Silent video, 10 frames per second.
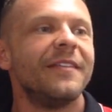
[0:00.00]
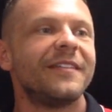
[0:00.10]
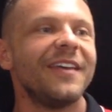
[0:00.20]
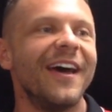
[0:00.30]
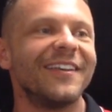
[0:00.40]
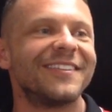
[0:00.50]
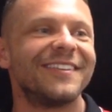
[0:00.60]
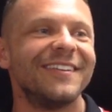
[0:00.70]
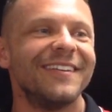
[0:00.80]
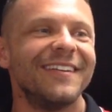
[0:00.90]
the tests,
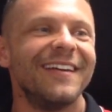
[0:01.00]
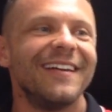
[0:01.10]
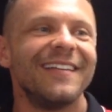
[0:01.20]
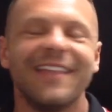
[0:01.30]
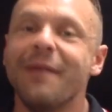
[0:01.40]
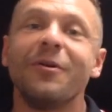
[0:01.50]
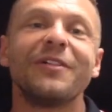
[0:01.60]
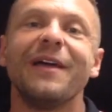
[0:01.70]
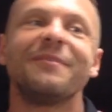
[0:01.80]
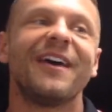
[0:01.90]
label claim test, label
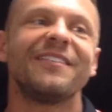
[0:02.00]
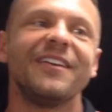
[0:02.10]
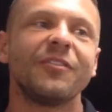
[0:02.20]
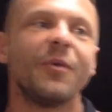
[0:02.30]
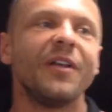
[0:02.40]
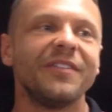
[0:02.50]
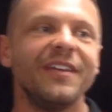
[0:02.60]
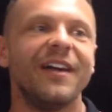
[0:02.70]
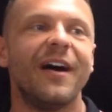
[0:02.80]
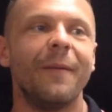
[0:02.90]
claim testing, as well as
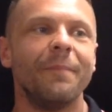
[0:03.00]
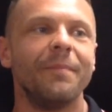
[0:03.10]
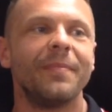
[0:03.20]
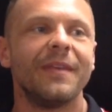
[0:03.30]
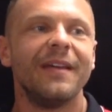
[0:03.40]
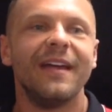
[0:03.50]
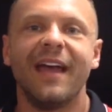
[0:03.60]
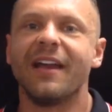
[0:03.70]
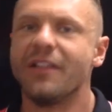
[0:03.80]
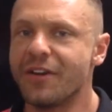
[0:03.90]
the um, analytical
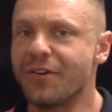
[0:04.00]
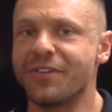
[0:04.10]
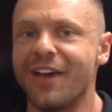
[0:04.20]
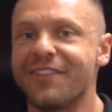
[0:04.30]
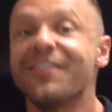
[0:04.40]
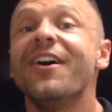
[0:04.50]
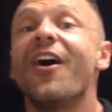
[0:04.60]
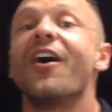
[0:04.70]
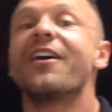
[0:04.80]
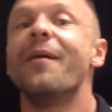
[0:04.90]
tests, analytical tests
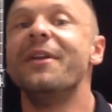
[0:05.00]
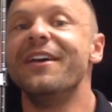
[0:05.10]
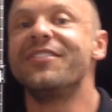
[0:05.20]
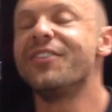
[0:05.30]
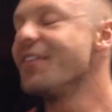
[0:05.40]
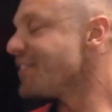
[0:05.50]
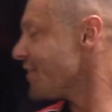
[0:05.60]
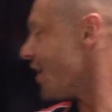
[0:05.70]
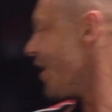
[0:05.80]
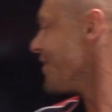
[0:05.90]
are coming in. So this
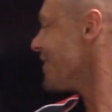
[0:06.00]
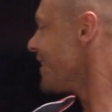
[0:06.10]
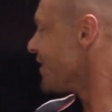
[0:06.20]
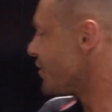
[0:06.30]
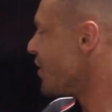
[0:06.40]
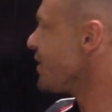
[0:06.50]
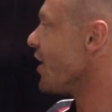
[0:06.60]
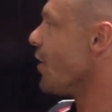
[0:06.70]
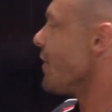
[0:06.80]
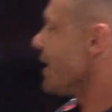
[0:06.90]
is on. It's good to
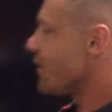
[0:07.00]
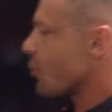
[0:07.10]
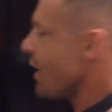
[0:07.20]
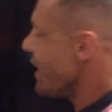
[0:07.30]
go. It's